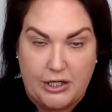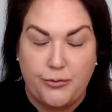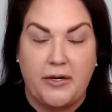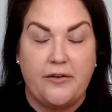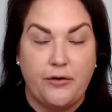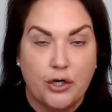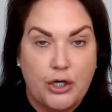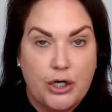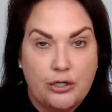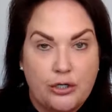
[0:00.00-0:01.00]
But if you're
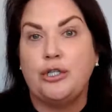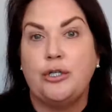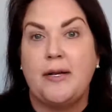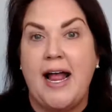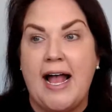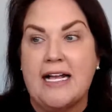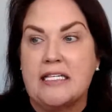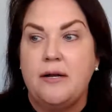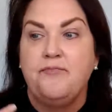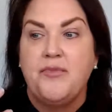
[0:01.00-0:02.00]
new to Luminess
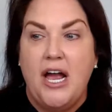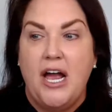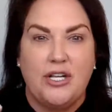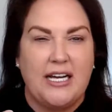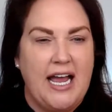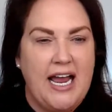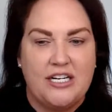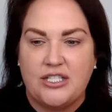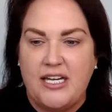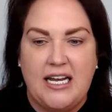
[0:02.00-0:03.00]
and you're like, hey, I
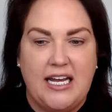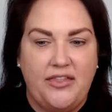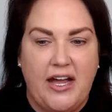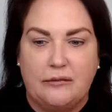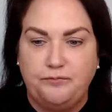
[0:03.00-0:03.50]
just can't get that